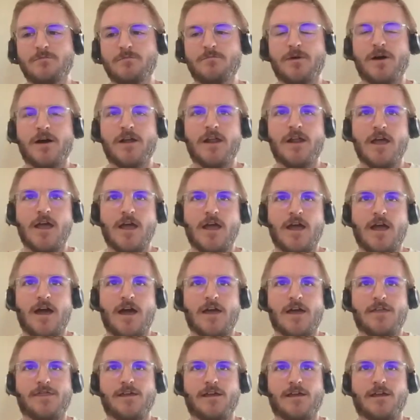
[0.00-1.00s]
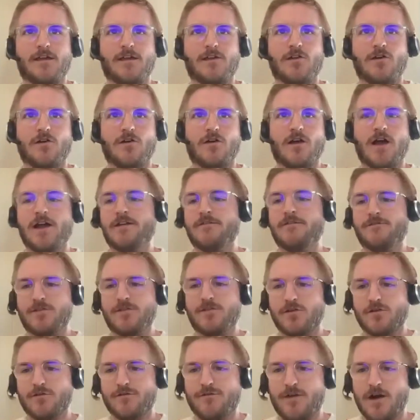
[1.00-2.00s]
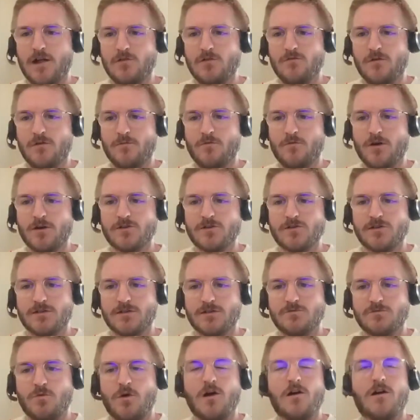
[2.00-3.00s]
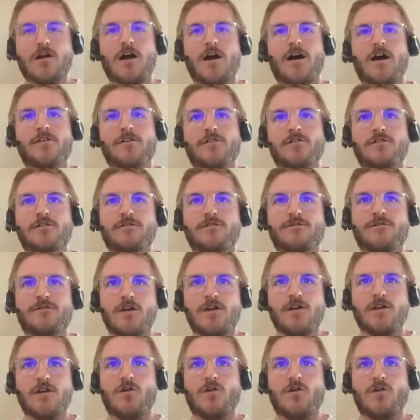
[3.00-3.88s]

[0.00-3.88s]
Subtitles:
But I think, kind of to your follow-up question as well, Connor, of,